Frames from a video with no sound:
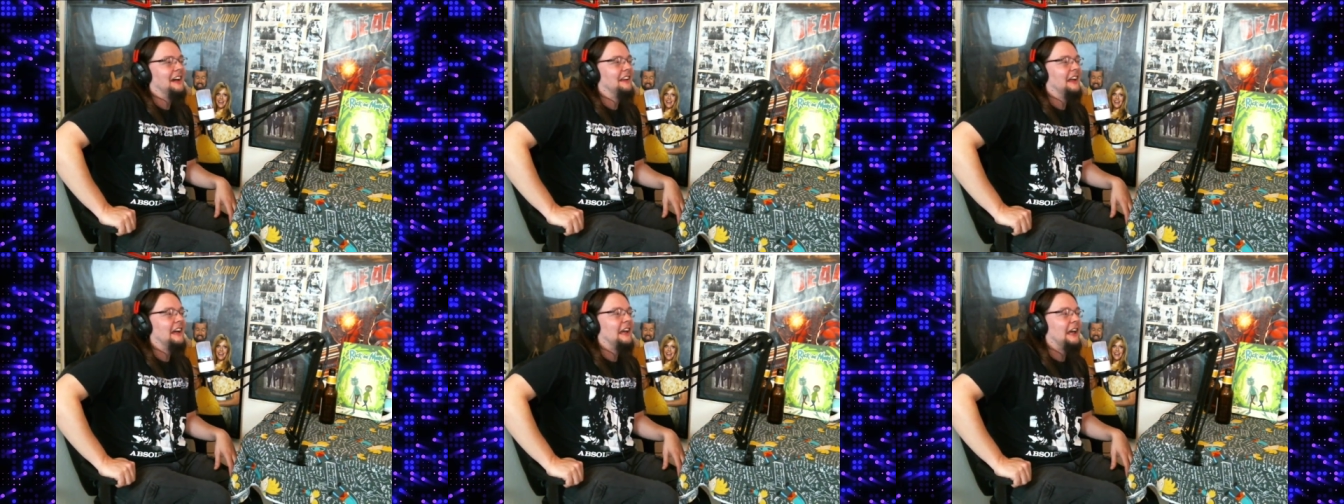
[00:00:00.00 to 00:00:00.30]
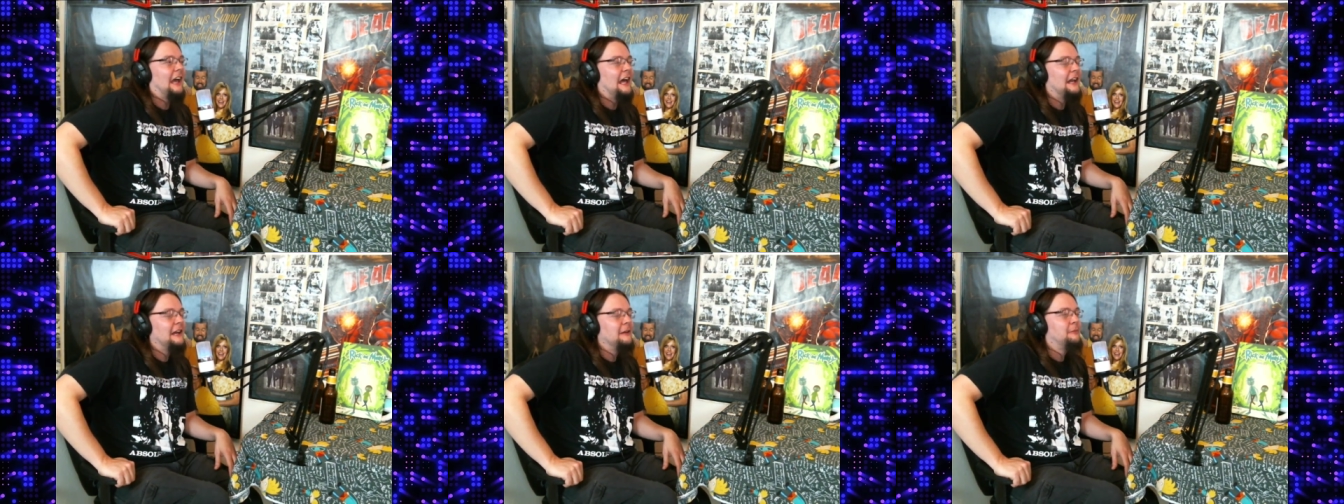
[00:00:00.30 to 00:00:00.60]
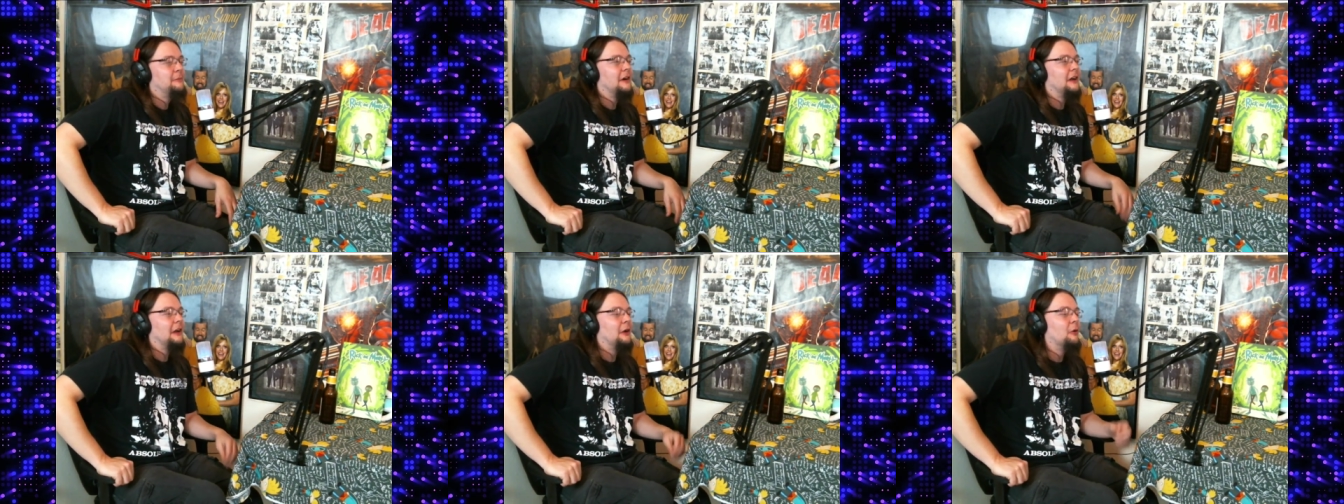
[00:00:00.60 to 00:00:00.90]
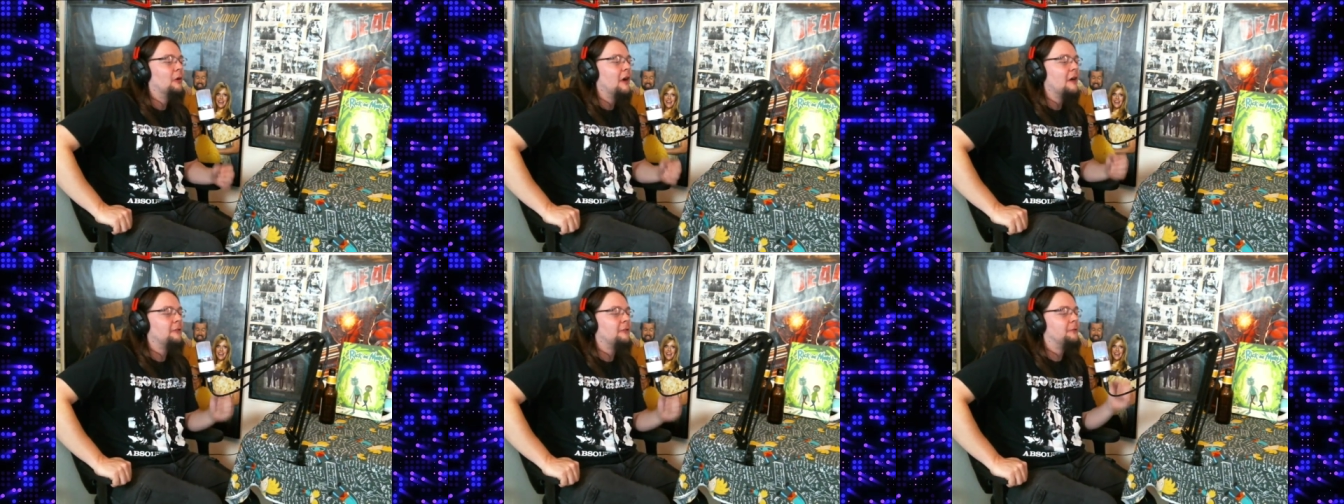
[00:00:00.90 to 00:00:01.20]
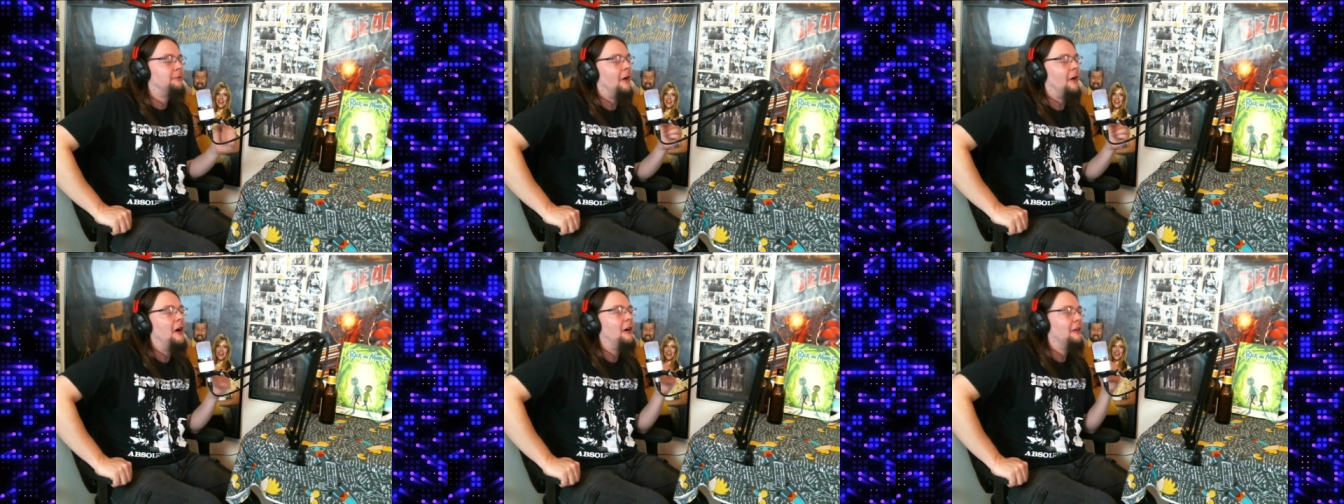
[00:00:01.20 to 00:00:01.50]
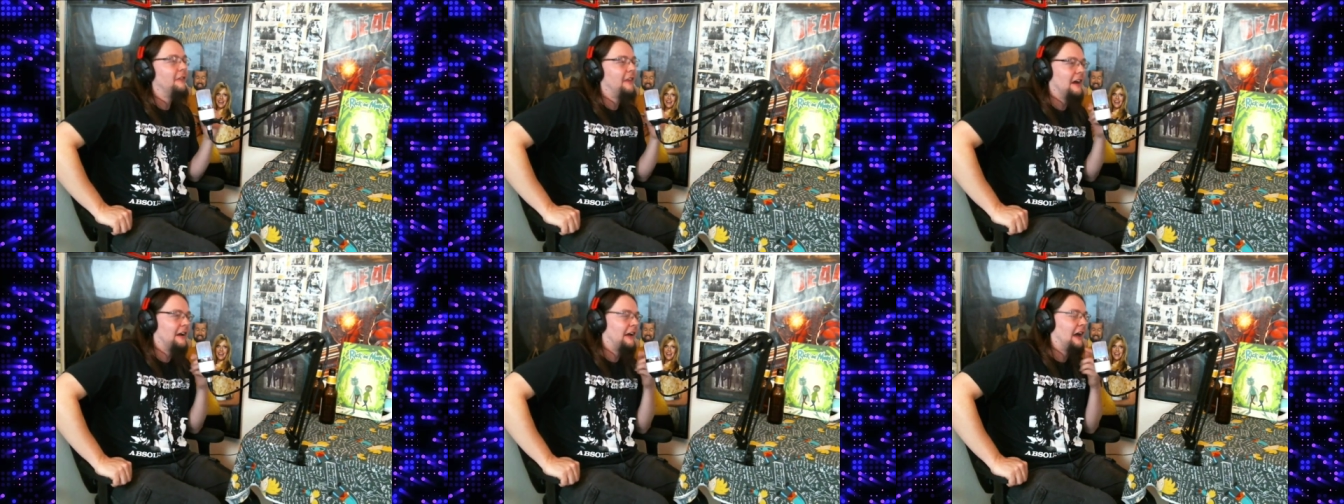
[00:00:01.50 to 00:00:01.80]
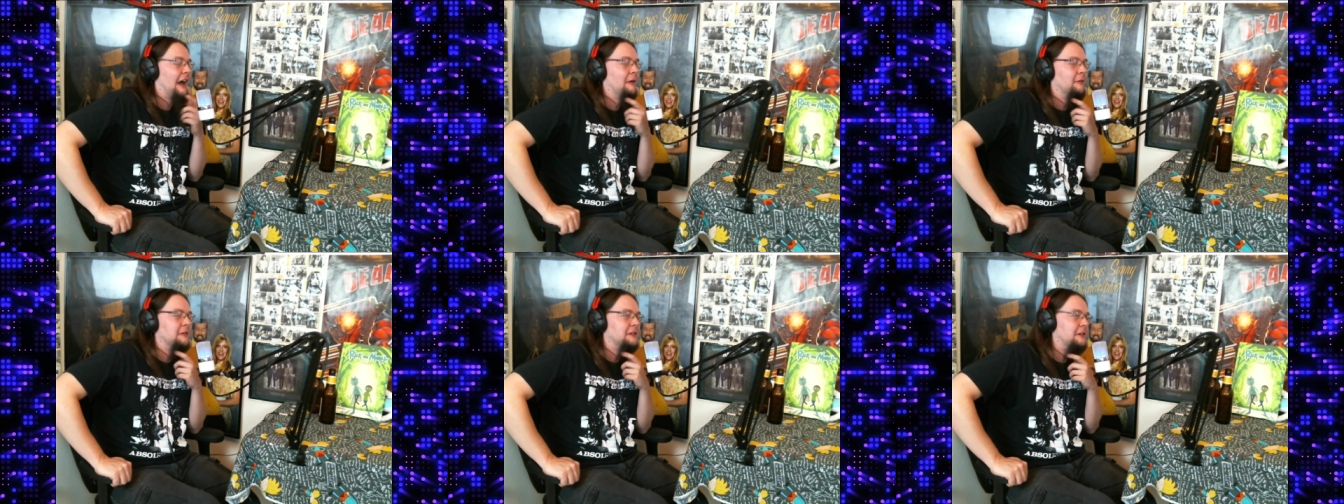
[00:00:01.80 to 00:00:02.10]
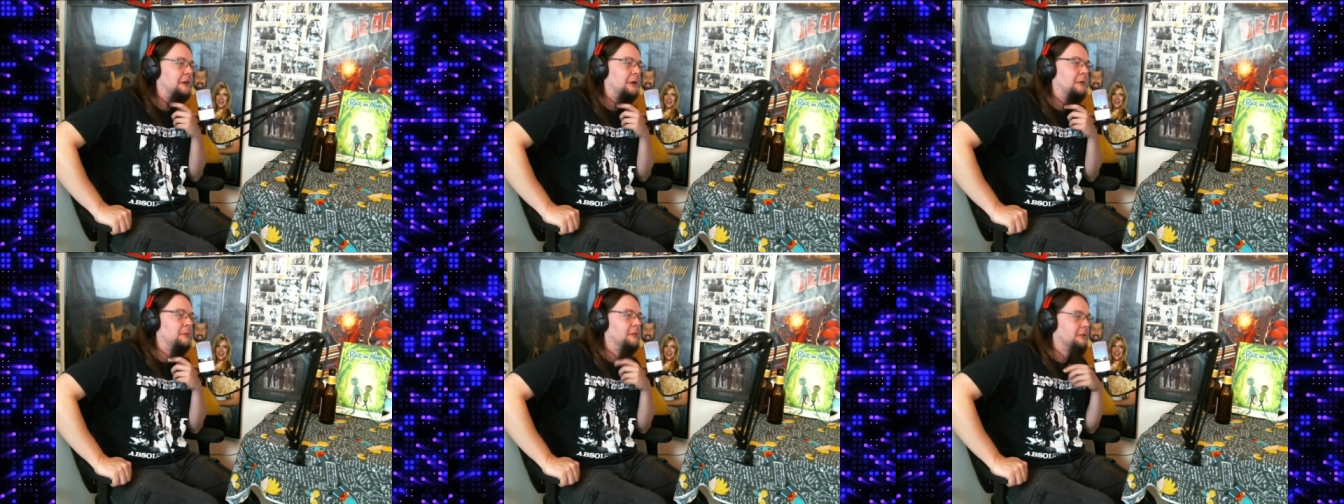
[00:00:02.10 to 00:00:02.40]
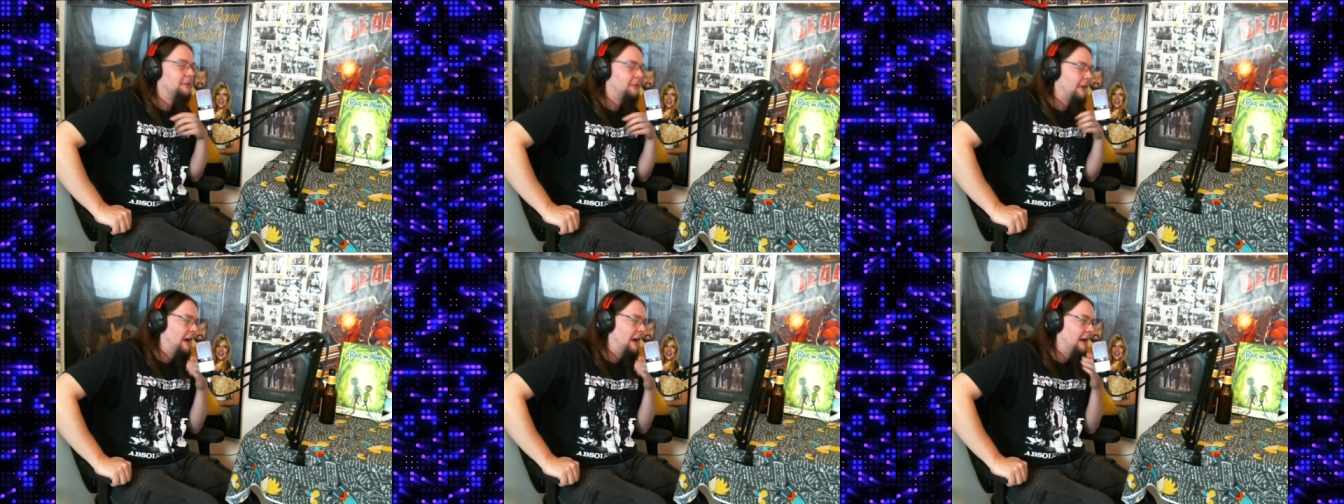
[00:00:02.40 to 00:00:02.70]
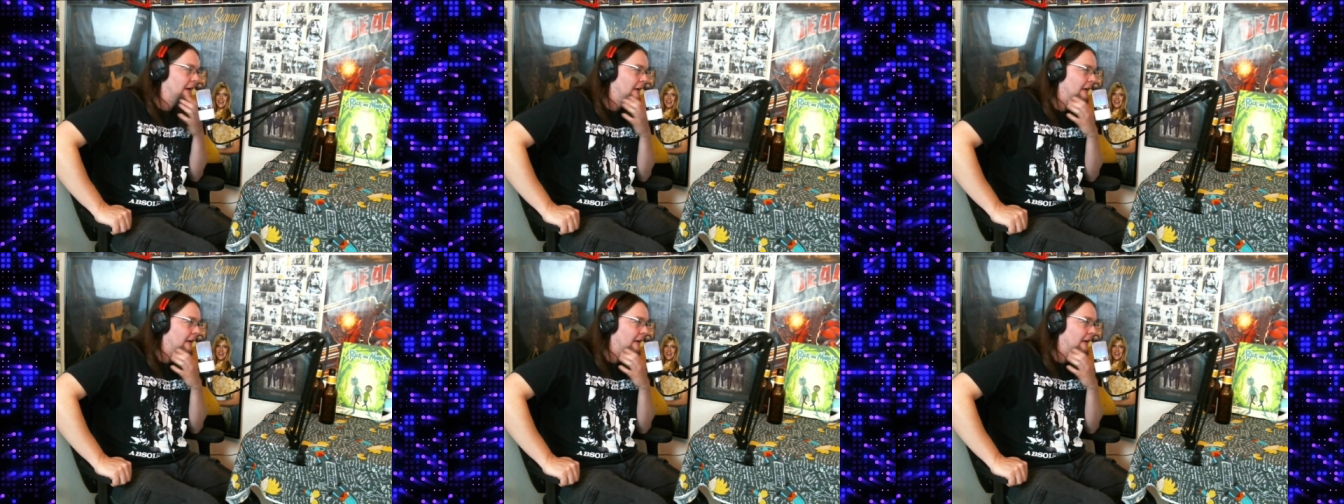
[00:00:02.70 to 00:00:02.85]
Like whoever followed that guy was doomed to fail.